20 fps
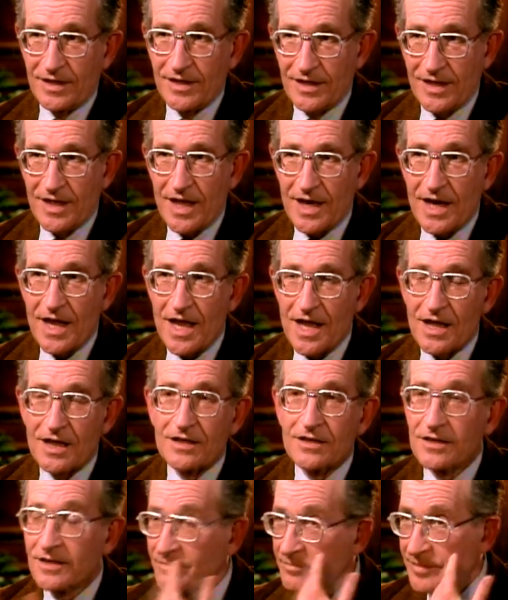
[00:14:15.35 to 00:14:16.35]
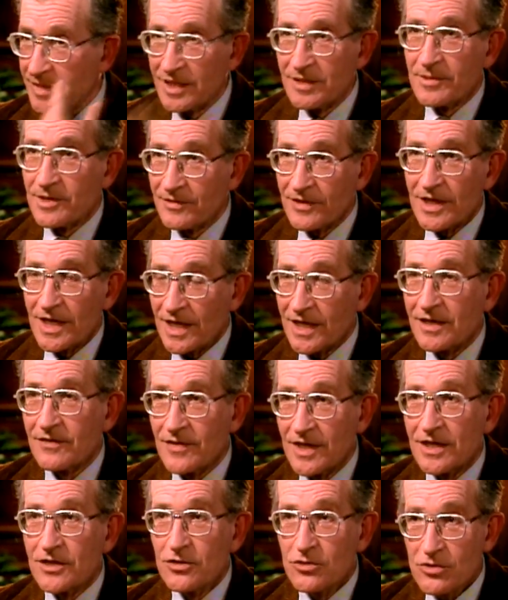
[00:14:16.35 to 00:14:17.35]
at hand to beat them over the head if
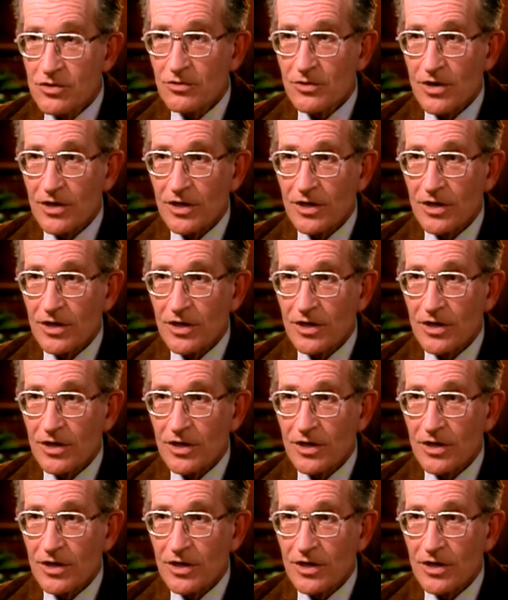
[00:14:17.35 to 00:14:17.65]
they do the wrong thing.